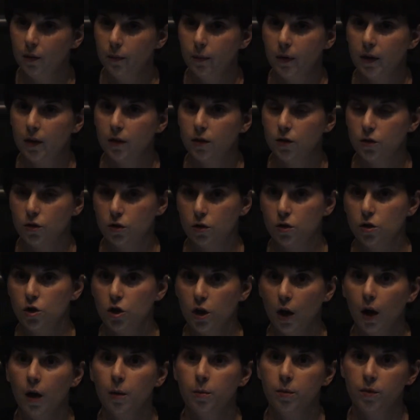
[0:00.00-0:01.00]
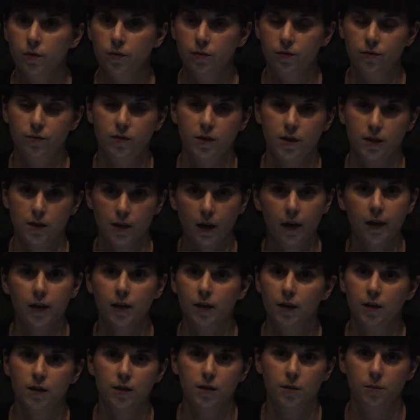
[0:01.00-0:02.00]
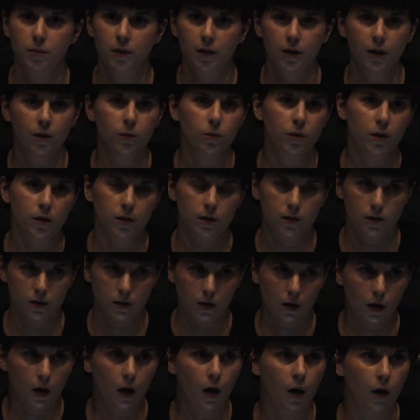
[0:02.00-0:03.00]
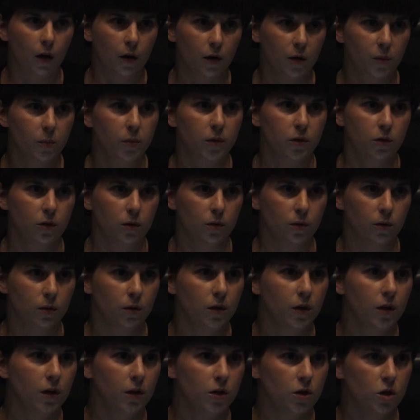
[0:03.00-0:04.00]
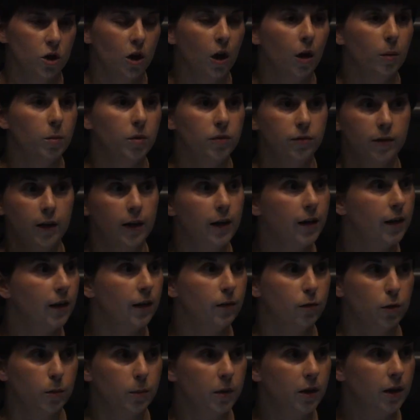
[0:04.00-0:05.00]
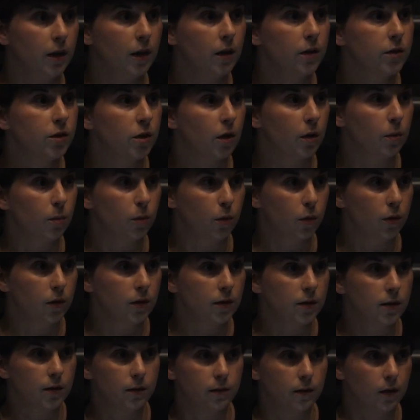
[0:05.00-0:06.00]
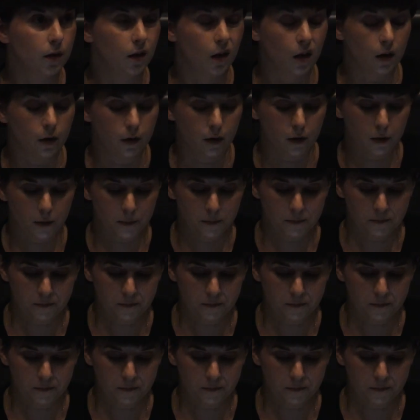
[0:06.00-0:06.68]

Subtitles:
Because the job of designing it to begin with is long, but the job of getting everybody else on board is even longer.